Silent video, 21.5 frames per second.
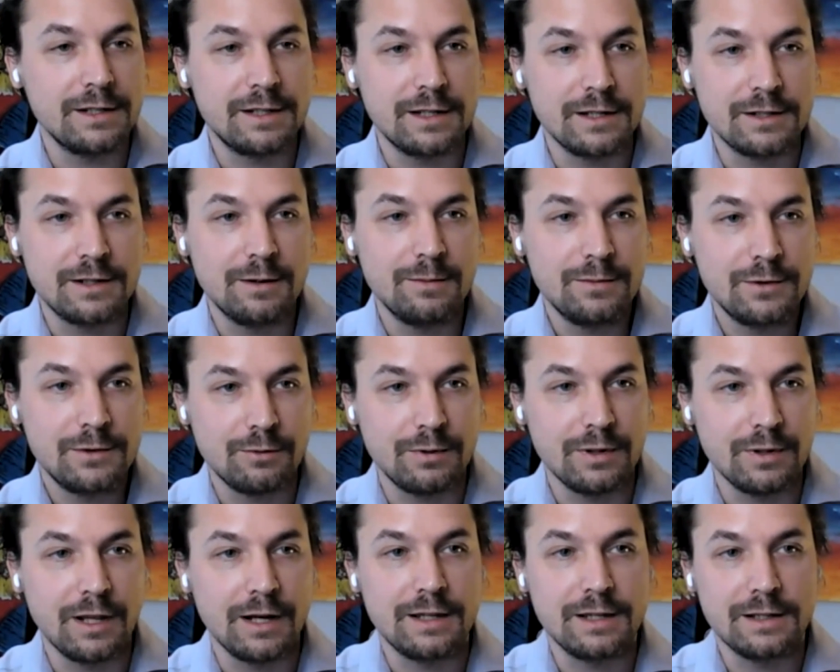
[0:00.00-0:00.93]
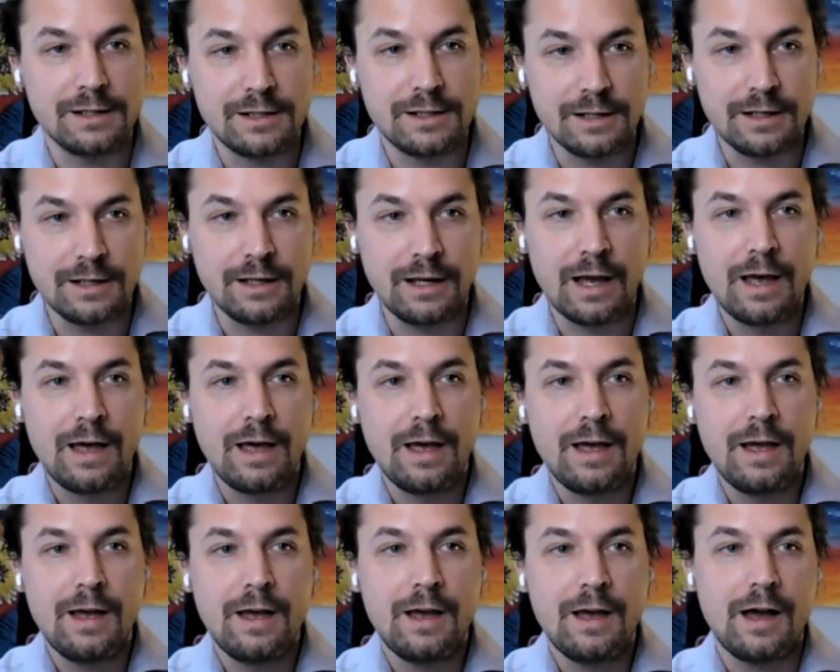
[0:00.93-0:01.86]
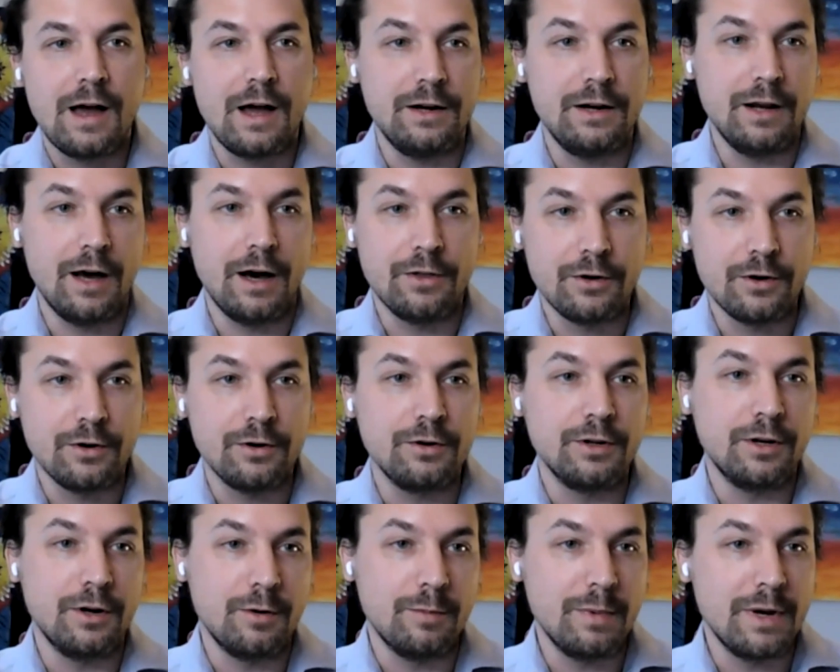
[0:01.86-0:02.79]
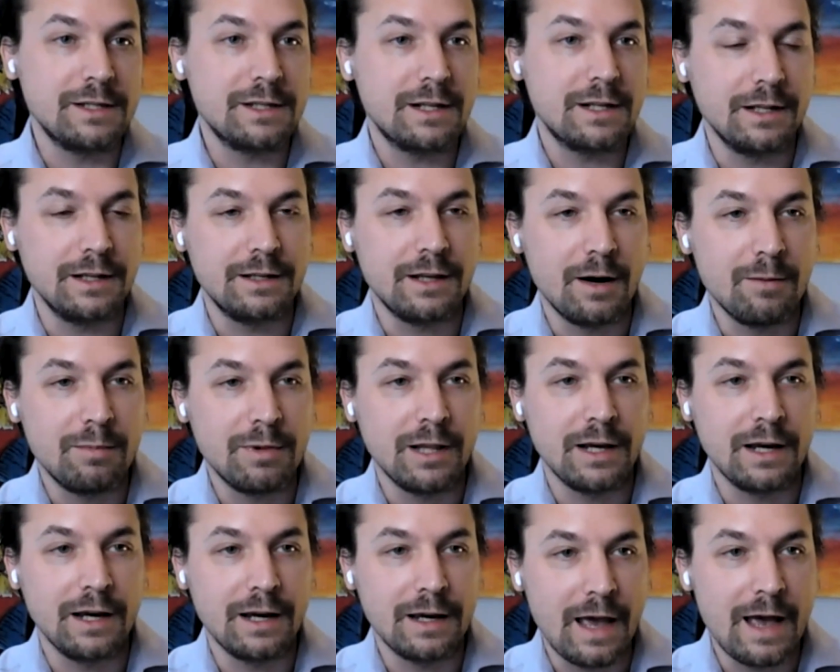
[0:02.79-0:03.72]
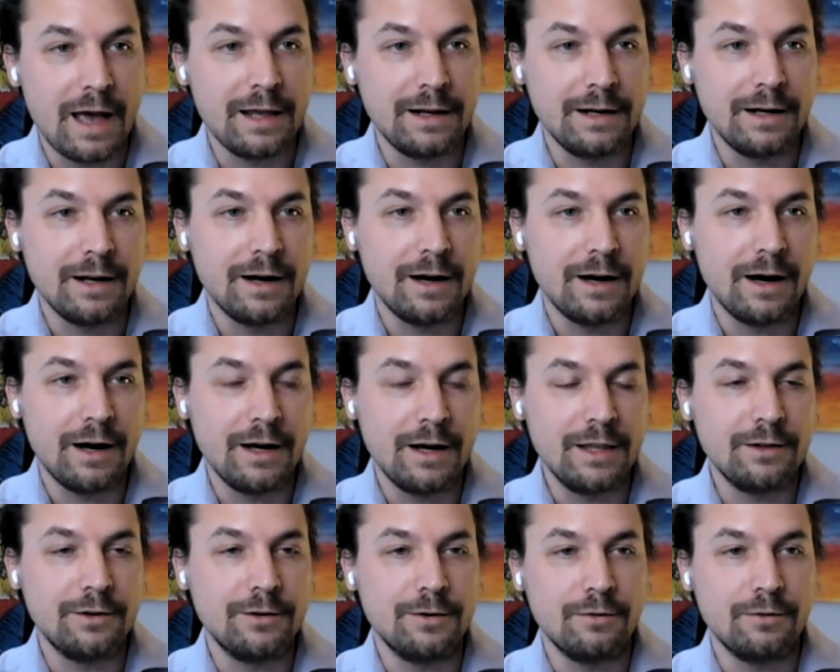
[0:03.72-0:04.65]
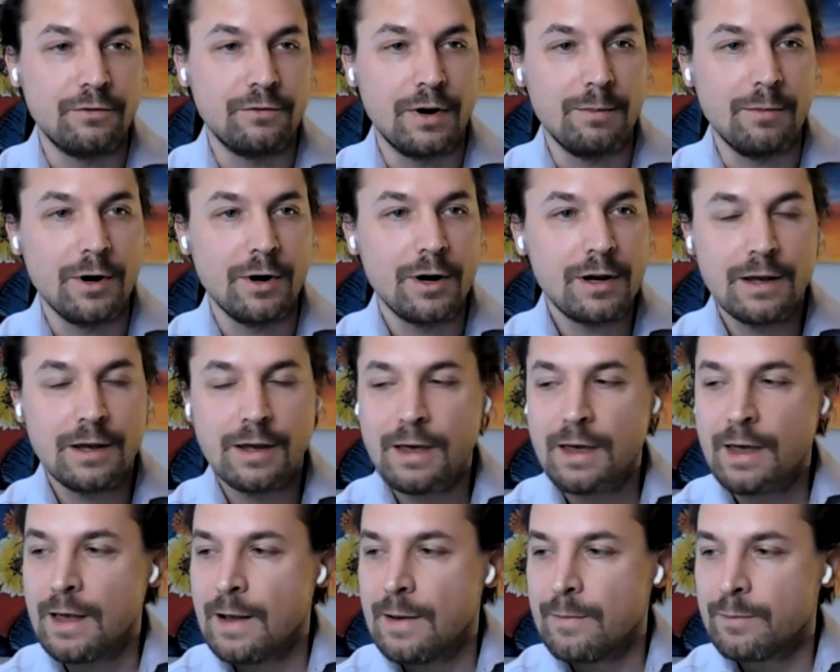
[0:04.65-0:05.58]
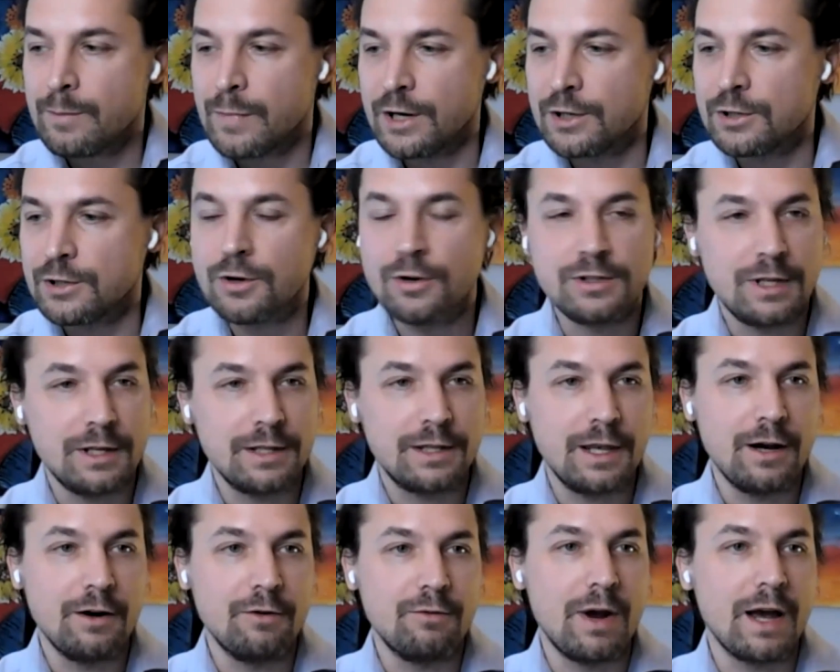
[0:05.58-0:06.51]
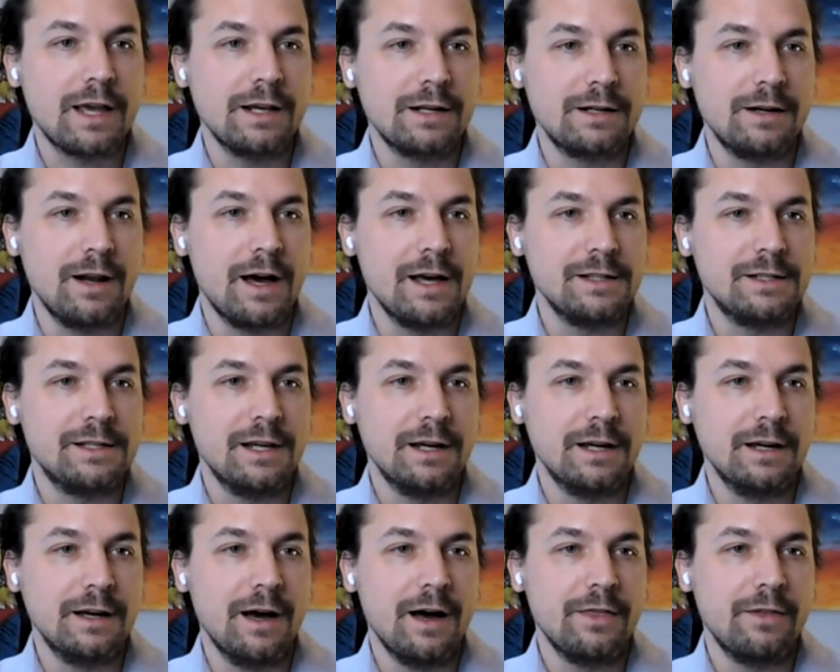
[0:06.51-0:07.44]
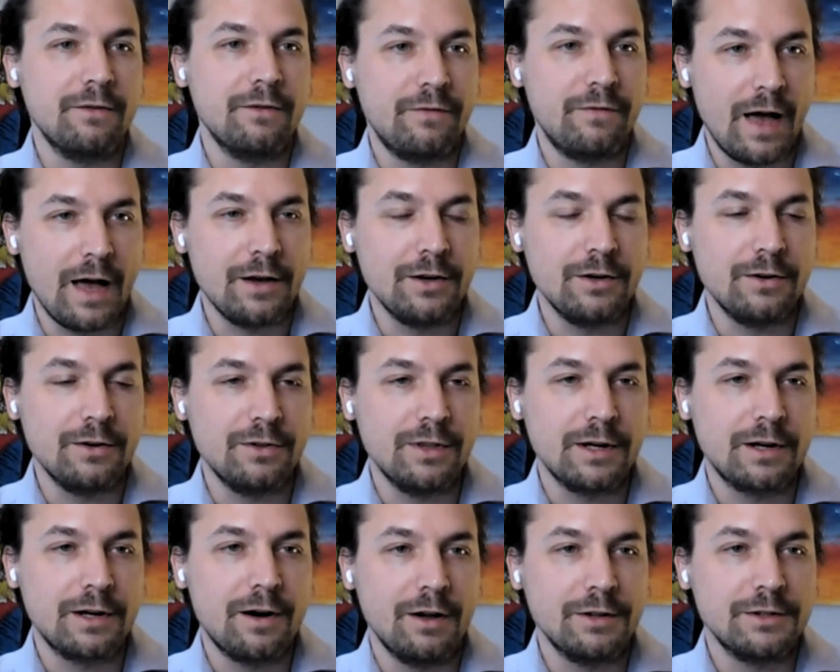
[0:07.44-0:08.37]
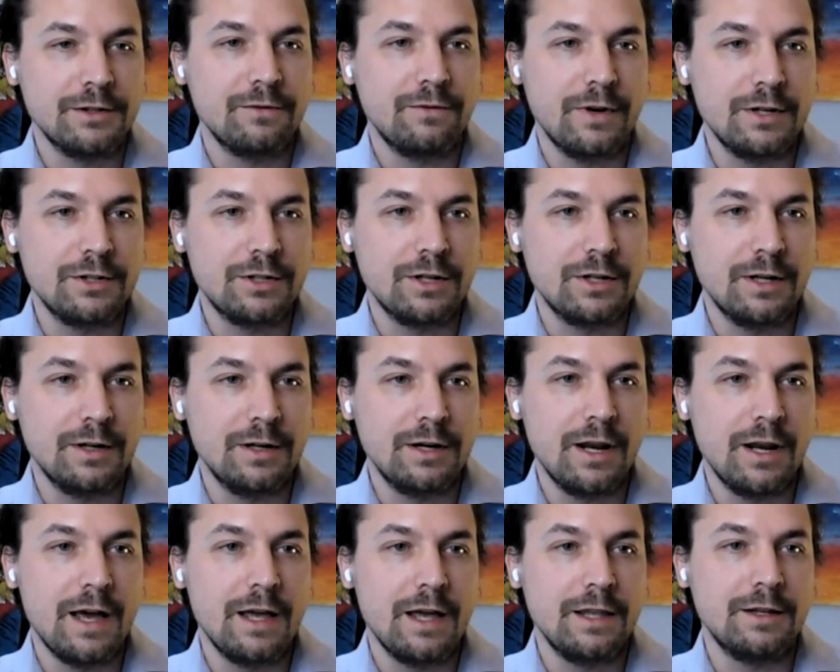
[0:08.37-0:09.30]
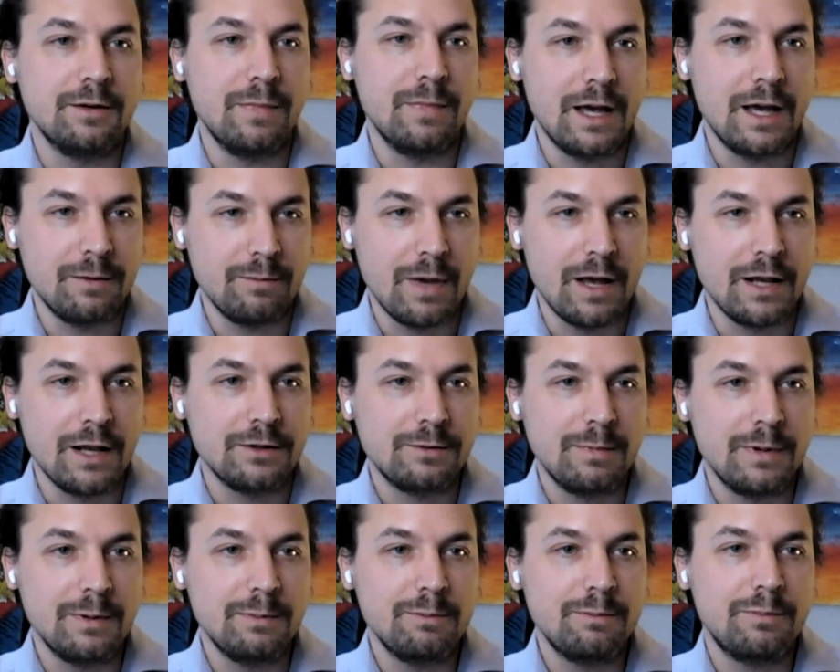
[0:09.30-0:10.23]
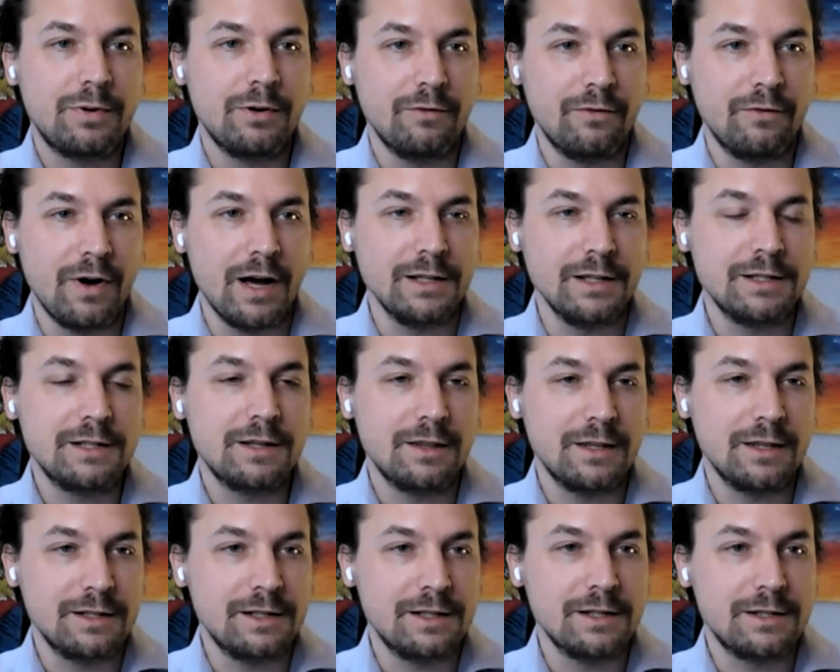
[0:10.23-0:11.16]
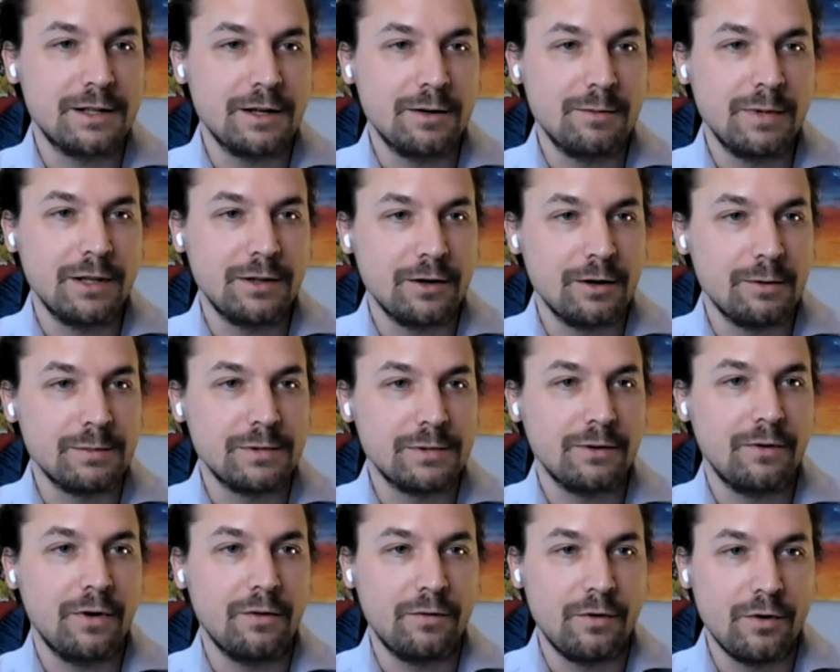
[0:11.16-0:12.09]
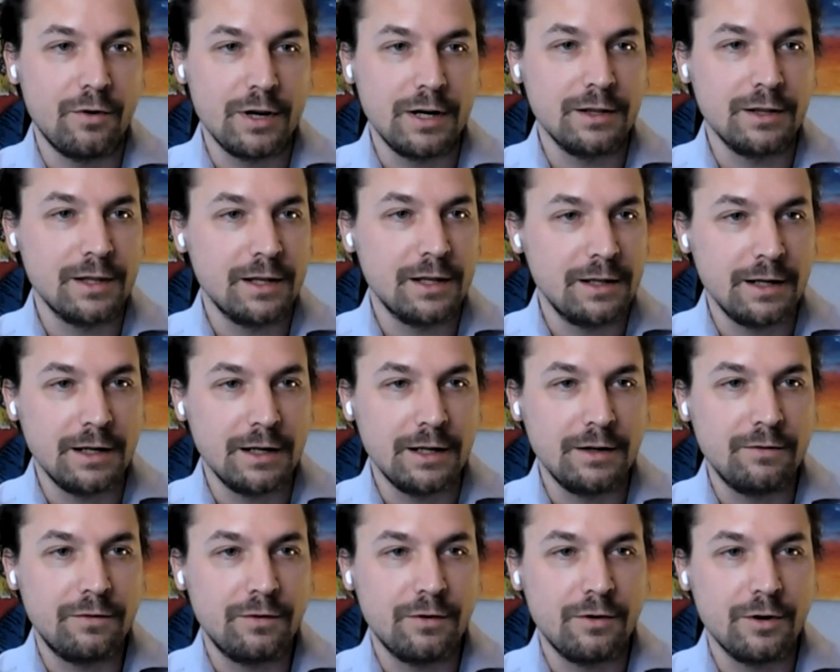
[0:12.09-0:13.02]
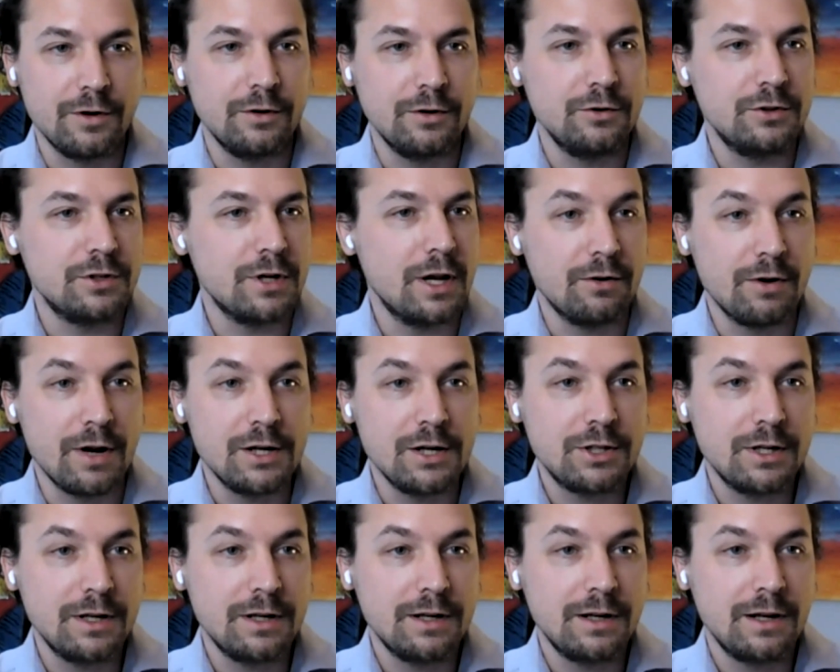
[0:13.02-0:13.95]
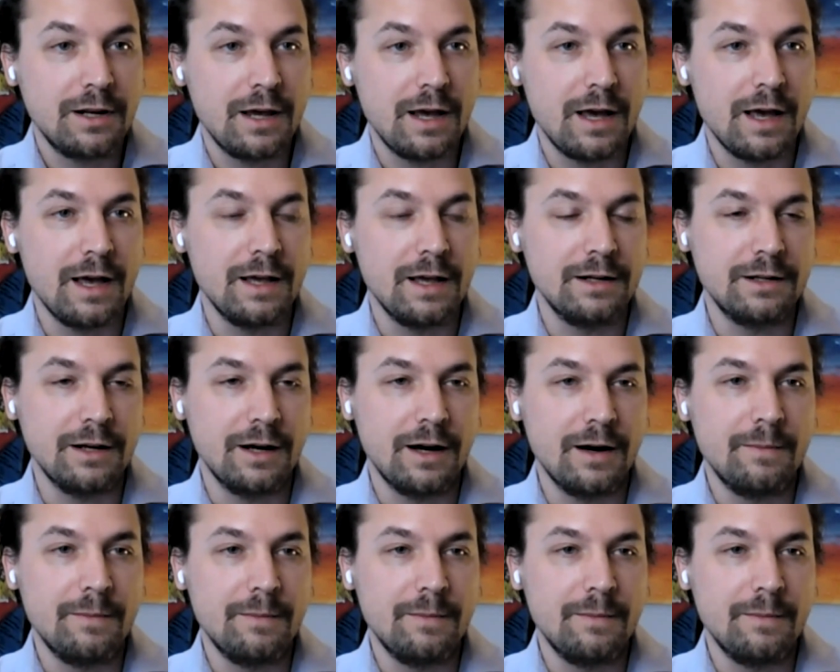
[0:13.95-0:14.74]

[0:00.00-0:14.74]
the system. So we'd like to see another, basically doubling again in the new framework. But it shows that they're recognizing the value that conservation and demand management provides to the system in terms of avoiding the need for new generation and